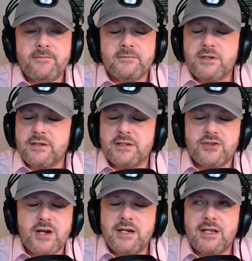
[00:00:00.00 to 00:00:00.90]
I'm going to
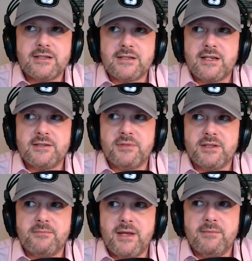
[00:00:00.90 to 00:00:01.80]
try not to say
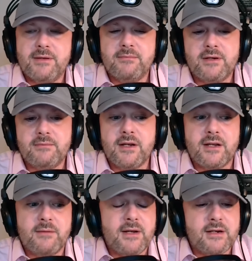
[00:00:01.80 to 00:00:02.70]
split the baby, but it
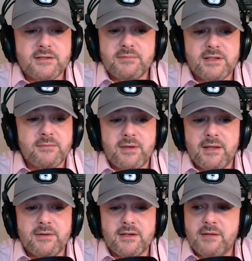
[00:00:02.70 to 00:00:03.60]
might come out as split the
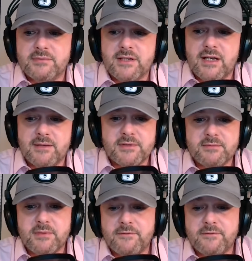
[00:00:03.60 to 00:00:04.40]
baby a couple times.